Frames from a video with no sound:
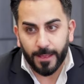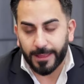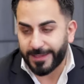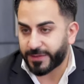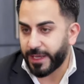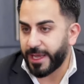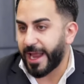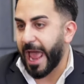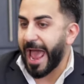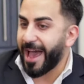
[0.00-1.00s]
let's say
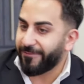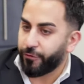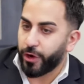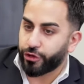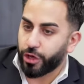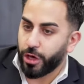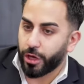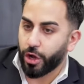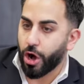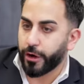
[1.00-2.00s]
an average
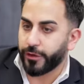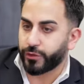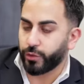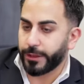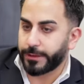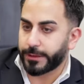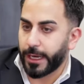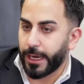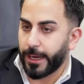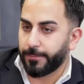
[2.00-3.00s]
garden suite.
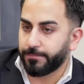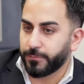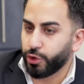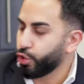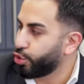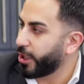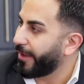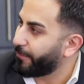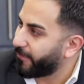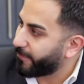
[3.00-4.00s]
Usually
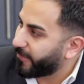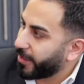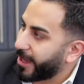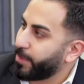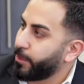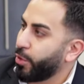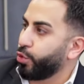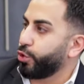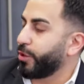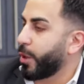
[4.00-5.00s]
I feel like people
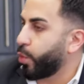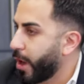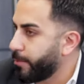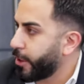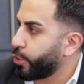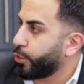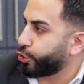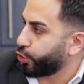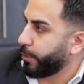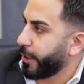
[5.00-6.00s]
would do either 1 bedroom or
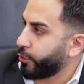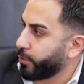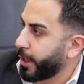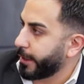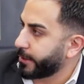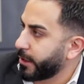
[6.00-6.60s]
2 bedroom, right?